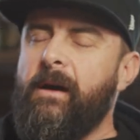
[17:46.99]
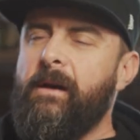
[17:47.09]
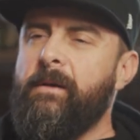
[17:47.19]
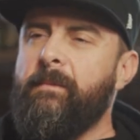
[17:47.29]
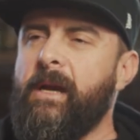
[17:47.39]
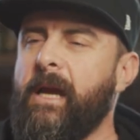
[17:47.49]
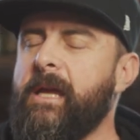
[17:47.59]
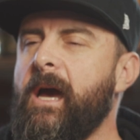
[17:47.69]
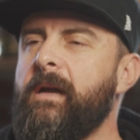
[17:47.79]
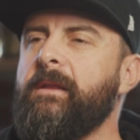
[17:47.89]
Um, and I
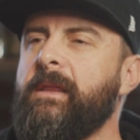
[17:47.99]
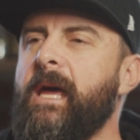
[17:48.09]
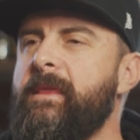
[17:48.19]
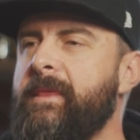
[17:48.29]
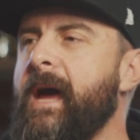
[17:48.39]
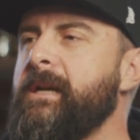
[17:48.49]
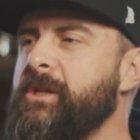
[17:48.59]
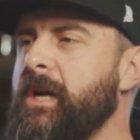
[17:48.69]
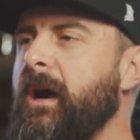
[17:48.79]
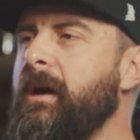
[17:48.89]
kind of let
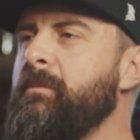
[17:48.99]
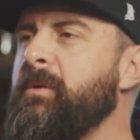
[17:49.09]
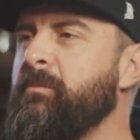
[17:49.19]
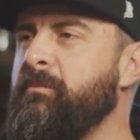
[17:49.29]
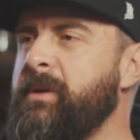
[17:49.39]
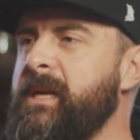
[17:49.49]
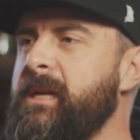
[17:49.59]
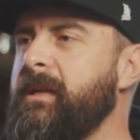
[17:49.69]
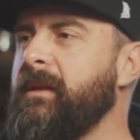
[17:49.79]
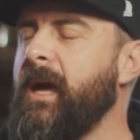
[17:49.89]
that job
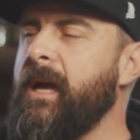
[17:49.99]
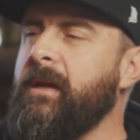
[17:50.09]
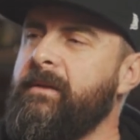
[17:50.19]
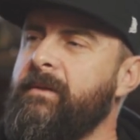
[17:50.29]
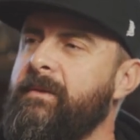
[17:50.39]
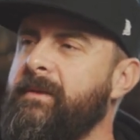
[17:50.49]
be like